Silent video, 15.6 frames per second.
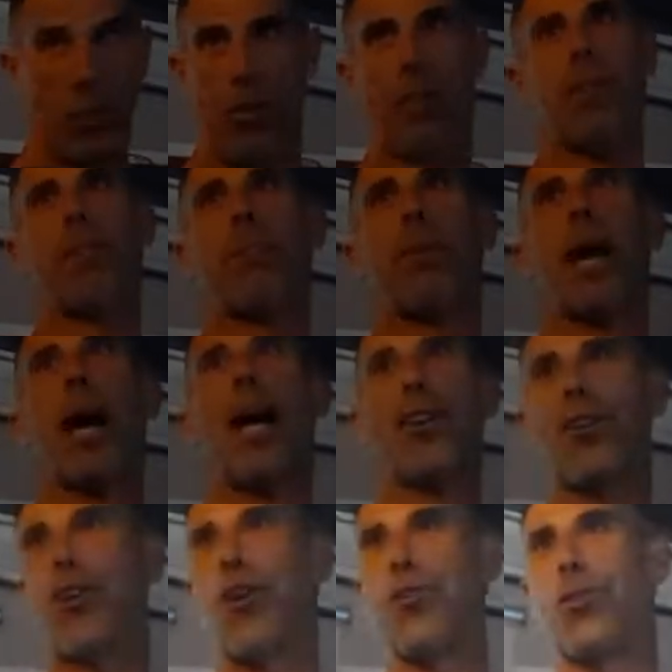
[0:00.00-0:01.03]
lot
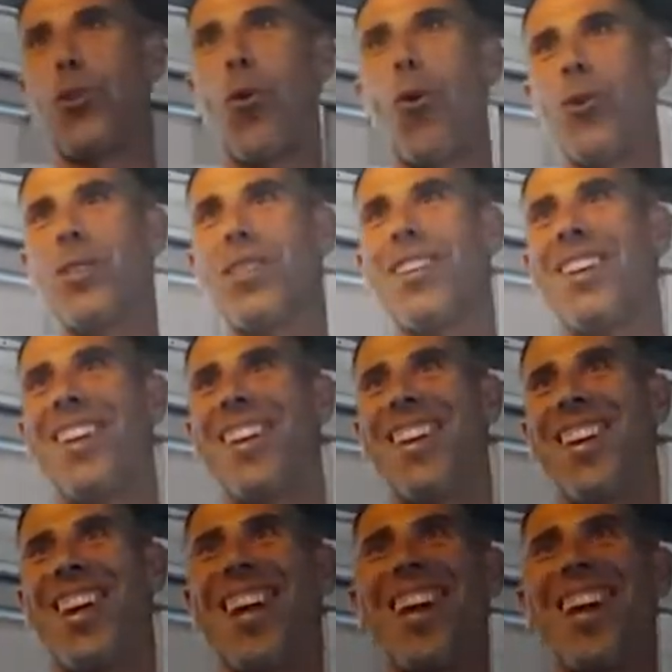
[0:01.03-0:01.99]
behind closed doors.